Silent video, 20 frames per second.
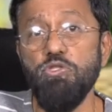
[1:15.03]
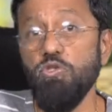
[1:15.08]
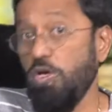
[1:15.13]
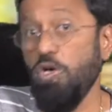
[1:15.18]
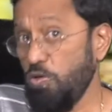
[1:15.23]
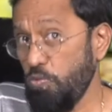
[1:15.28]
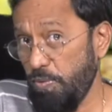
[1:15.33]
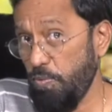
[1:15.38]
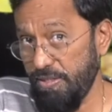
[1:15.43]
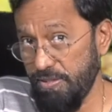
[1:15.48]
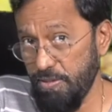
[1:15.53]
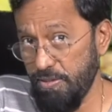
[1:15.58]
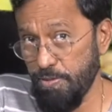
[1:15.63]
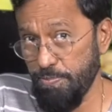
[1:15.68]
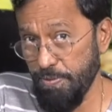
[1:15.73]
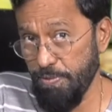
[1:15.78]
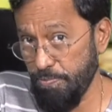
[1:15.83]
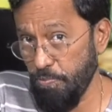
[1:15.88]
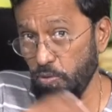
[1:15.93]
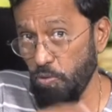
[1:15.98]
not once,
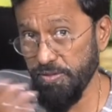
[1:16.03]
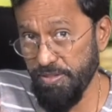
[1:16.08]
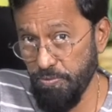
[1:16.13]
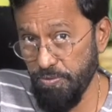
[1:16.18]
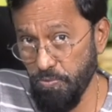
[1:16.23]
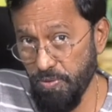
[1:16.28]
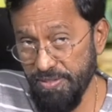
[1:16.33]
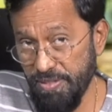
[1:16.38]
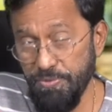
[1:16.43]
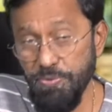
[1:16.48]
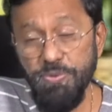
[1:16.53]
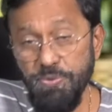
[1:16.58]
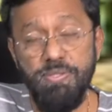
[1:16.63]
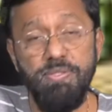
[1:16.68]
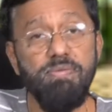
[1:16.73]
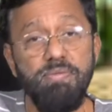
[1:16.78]
but more than once.